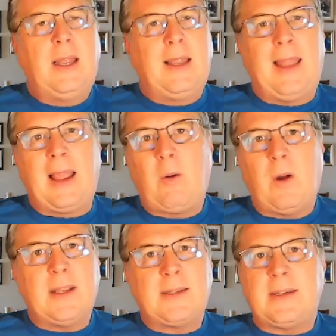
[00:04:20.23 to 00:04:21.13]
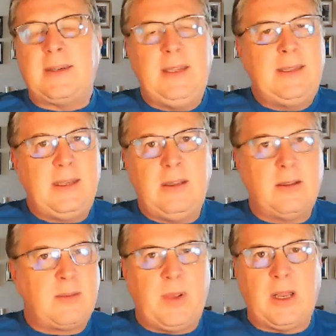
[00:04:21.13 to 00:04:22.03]
Likewise,
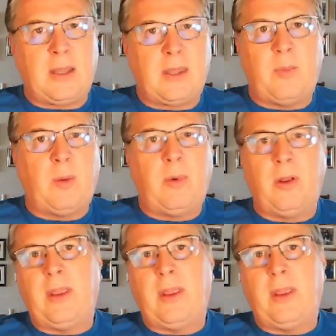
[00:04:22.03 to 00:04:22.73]
TCU's been on the bubble.